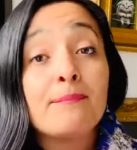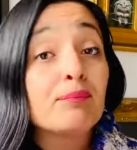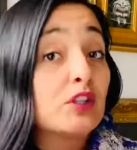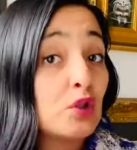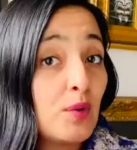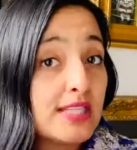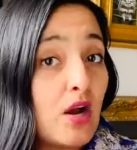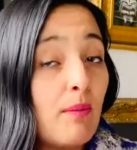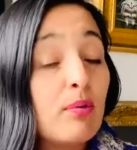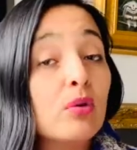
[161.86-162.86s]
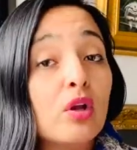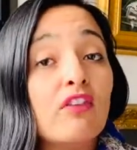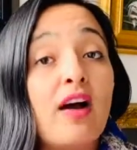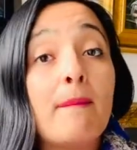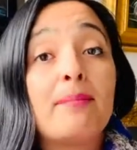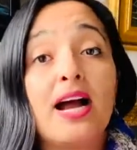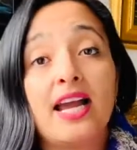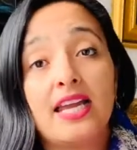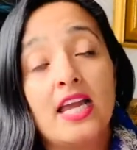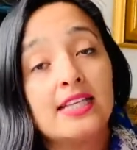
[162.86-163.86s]
sweater or pullover
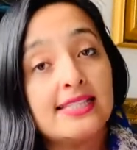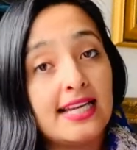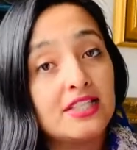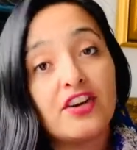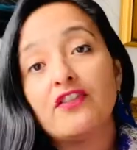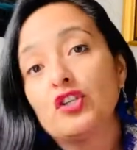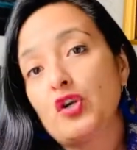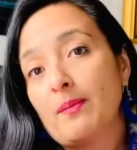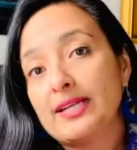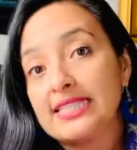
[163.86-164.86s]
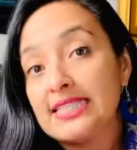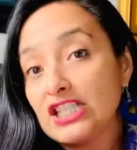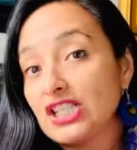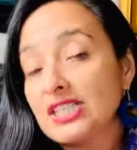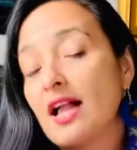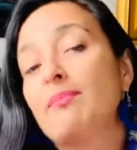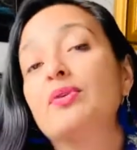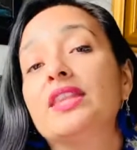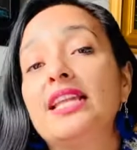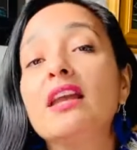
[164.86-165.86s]
by Sandra for Nomad Stitches. I'll
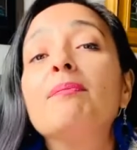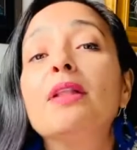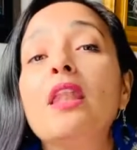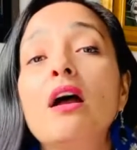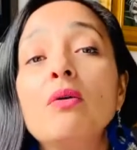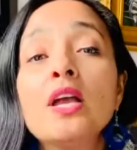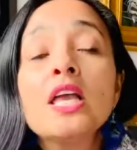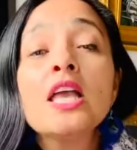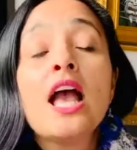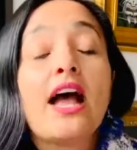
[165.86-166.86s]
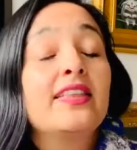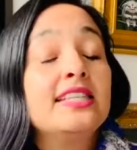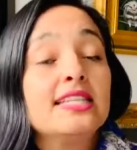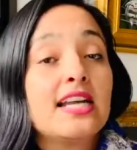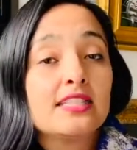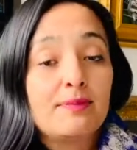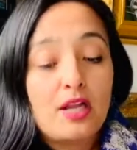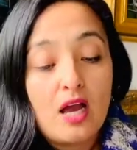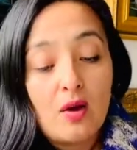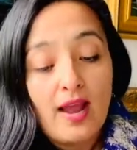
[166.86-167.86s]
put the link below, other details
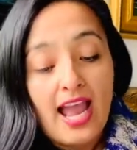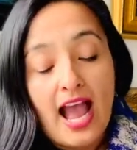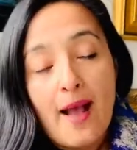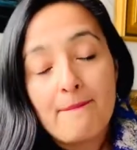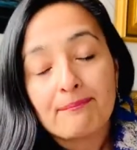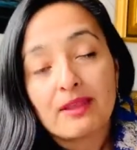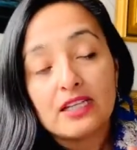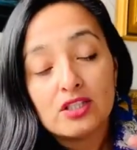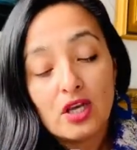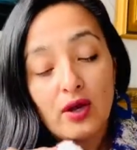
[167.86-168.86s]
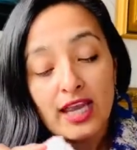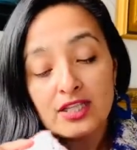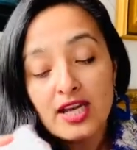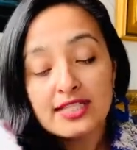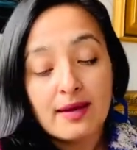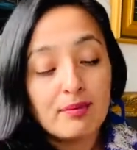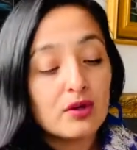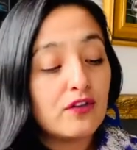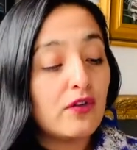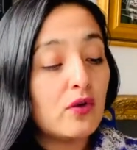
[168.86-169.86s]
below. Um, so it turned out
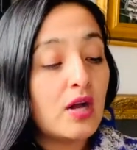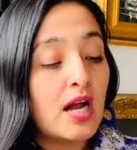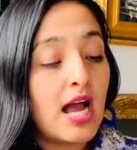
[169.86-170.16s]
beautiful.